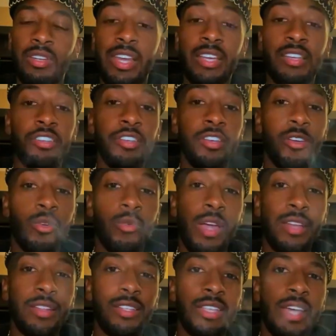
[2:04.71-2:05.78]
Next year,
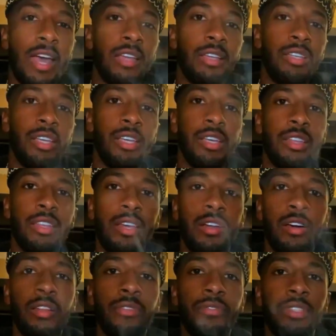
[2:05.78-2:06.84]
right? This idea
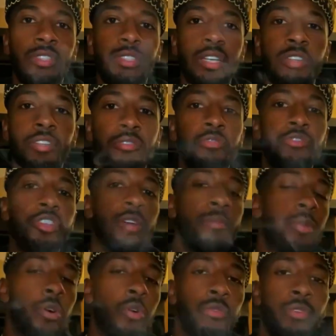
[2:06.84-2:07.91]
that all of a sudden you
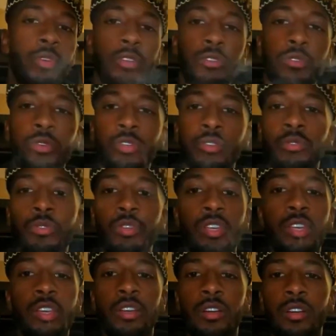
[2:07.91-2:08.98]
jump over into a new
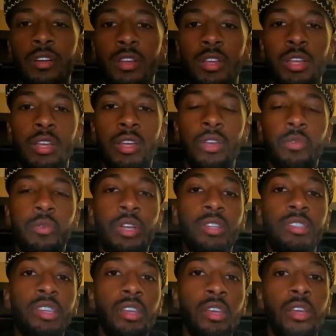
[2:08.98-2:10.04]
year.
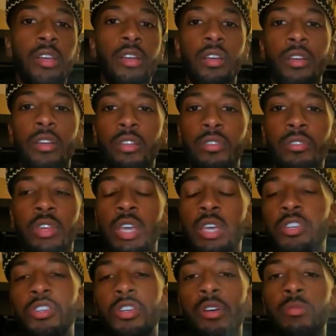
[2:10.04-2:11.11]
What is a year? You
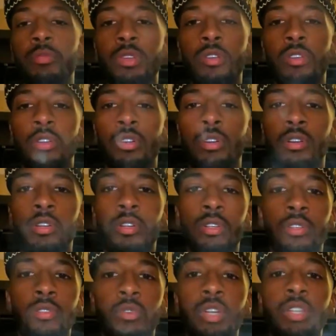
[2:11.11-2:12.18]
can't show me.
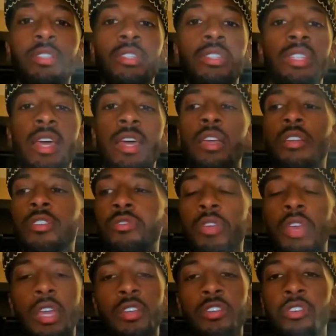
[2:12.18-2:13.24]
What is a
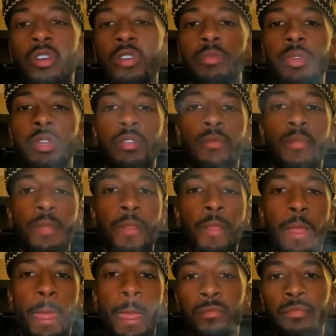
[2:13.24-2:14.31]
second? You can't show me.
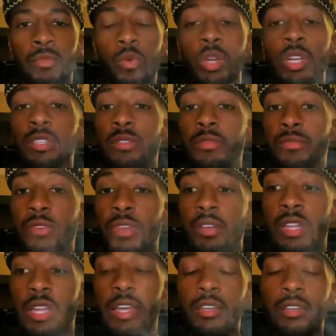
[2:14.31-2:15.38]
What does it
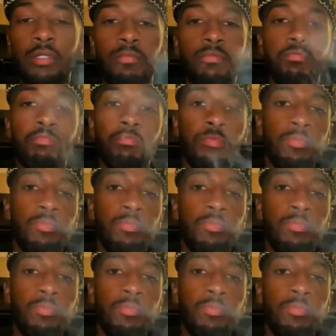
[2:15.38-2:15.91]
feel like?